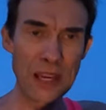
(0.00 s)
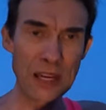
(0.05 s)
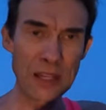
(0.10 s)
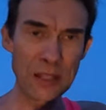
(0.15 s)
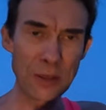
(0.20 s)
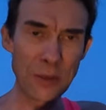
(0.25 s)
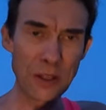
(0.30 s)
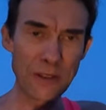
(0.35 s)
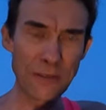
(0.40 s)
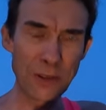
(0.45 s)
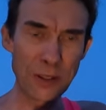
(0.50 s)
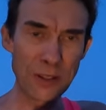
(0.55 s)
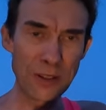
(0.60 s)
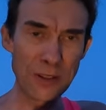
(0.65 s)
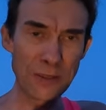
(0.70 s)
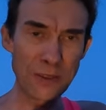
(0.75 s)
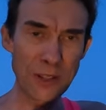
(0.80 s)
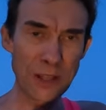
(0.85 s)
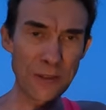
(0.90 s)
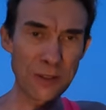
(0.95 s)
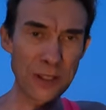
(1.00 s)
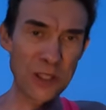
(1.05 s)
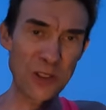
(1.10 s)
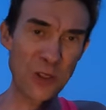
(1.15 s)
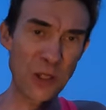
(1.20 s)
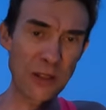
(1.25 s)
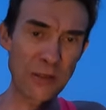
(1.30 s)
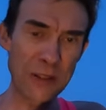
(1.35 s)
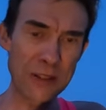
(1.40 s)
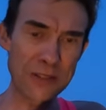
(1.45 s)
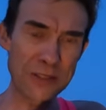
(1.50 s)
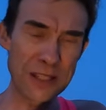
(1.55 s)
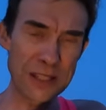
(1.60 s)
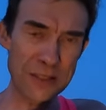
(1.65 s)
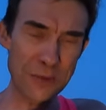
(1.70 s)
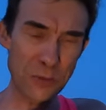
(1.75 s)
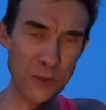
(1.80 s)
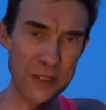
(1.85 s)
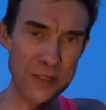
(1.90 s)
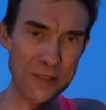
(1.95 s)
how they might feel in the 5k track race
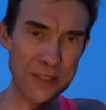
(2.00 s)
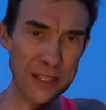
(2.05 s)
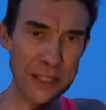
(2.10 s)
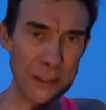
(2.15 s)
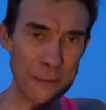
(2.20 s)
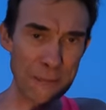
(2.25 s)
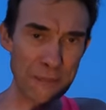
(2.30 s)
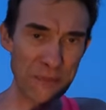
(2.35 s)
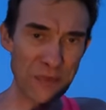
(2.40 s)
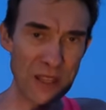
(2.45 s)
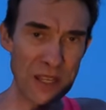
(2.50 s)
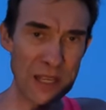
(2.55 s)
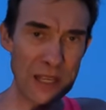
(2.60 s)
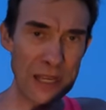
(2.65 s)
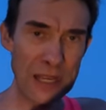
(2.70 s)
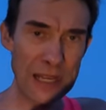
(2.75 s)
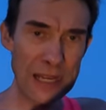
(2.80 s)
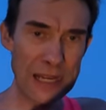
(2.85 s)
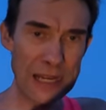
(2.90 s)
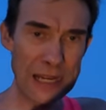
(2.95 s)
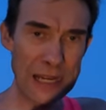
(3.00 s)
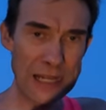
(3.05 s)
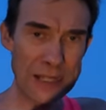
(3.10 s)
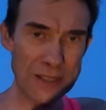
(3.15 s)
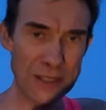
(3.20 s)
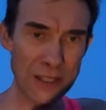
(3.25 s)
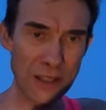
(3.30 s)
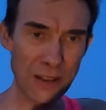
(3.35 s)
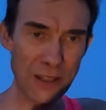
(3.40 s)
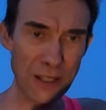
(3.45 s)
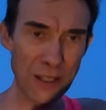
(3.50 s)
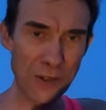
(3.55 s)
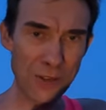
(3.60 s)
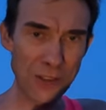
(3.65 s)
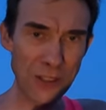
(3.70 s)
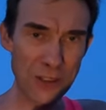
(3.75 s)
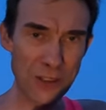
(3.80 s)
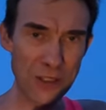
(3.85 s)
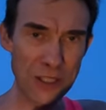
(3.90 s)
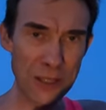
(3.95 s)
next Wednesday, and another hard
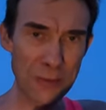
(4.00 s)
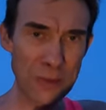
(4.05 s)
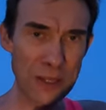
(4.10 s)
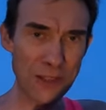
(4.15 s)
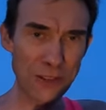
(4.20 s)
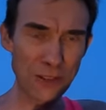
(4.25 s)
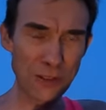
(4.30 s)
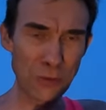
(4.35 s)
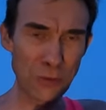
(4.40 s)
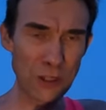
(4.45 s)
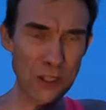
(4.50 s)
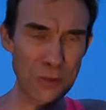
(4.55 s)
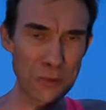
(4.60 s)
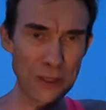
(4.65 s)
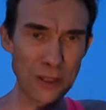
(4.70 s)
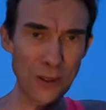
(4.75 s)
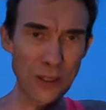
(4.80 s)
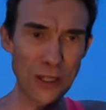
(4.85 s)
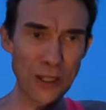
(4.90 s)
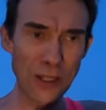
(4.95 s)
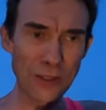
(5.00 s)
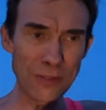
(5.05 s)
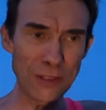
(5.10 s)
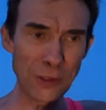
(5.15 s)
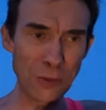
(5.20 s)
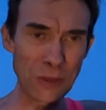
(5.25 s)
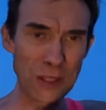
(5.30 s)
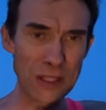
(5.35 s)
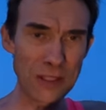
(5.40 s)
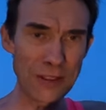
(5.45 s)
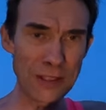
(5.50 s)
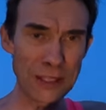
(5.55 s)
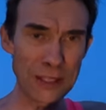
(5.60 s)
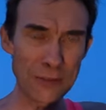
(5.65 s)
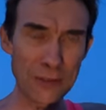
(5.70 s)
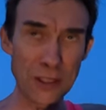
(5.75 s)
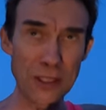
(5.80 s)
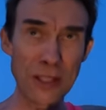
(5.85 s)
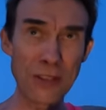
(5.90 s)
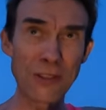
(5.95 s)
session done. Matt's working me quite hard this week. I think
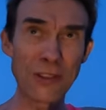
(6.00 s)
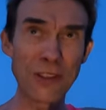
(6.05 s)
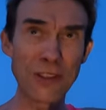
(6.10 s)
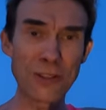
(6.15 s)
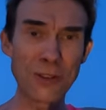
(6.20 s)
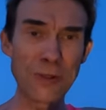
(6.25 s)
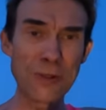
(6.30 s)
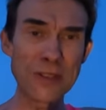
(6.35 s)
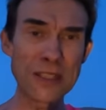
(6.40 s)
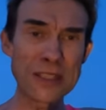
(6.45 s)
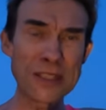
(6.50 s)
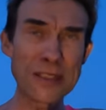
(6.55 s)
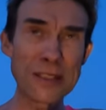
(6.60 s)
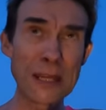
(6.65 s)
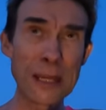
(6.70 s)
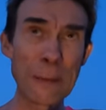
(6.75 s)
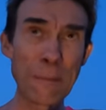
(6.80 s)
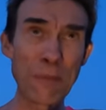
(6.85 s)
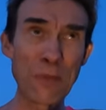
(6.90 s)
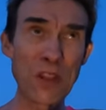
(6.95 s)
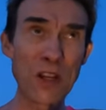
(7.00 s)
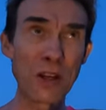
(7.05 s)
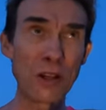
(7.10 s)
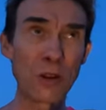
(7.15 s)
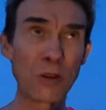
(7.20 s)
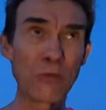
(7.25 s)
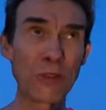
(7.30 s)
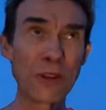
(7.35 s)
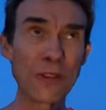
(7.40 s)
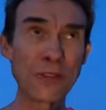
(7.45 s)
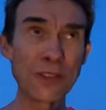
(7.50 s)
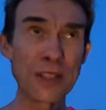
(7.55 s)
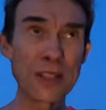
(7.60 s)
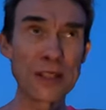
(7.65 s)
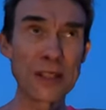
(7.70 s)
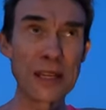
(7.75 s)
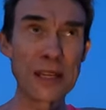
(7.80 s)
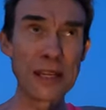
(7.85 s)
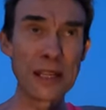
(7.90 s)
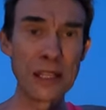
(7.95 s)
I've got another session on Saturday, then a long run
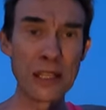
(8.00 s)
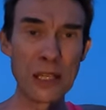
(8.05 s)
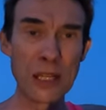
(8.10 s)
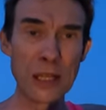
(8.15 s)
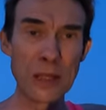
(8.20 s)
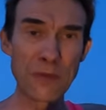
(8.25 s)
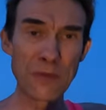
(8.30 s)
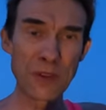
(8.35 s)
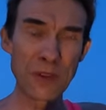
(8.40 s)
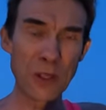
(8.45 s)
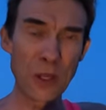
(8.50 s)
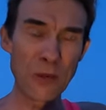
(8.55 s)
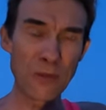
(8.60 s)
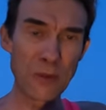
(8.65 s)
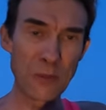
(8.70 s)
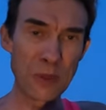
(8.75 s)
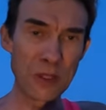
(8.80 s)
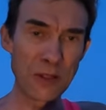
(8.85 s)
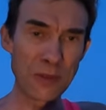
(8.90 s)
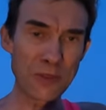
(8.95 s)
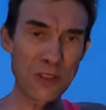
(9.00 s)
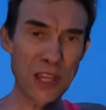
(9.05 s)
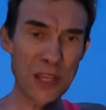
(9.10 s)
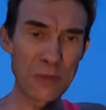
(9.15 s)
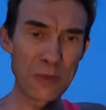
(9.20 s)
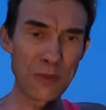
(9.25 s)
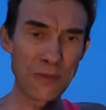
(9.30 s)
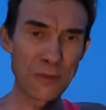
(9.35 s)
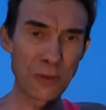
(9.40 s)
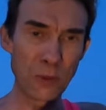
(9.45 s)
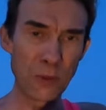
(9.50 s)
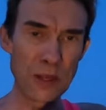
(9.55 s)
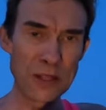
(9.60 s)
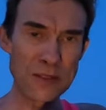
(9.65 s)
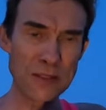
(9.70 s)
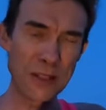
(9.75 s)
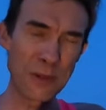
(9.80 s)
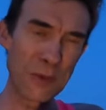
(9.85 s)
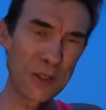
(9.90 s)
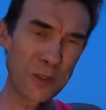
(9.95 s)
Sunday, then hopefully a bit of a tape before
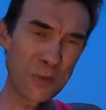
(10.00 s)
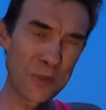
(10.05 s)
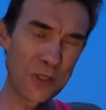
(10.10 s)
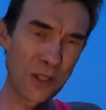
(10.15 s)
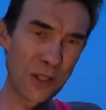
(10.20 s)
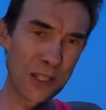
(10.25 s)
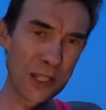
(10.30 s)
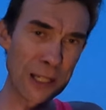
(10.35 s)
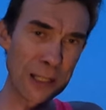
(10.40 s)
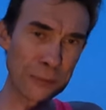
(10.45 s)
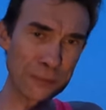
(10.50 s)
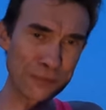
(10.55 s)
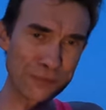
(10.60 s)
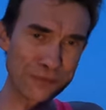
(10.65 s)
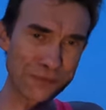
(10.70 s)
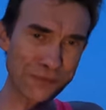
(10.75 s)
Wednesday. I'm meant to be doing a